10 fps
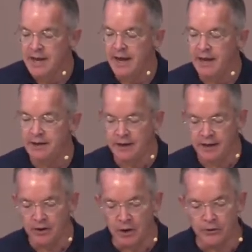
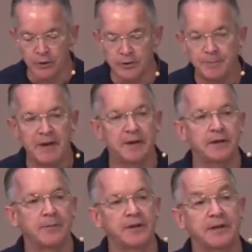And although the
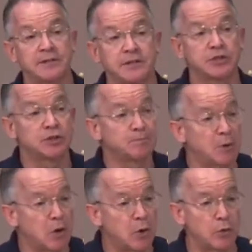pandemic has
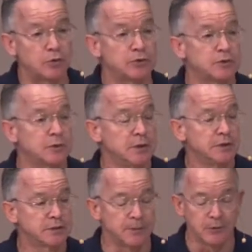exposed
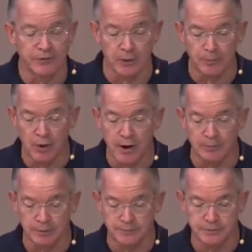some of our
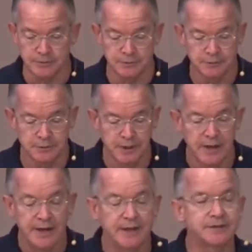problems,
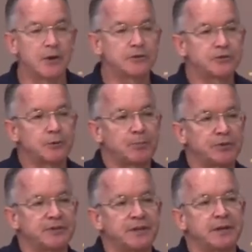it's also
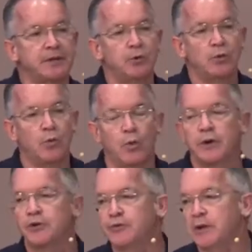presented
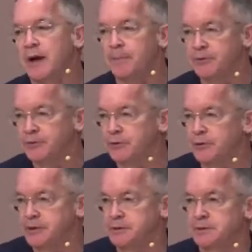wonderful
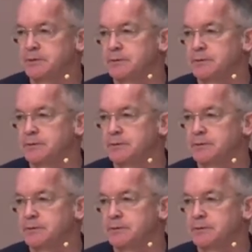opportunities,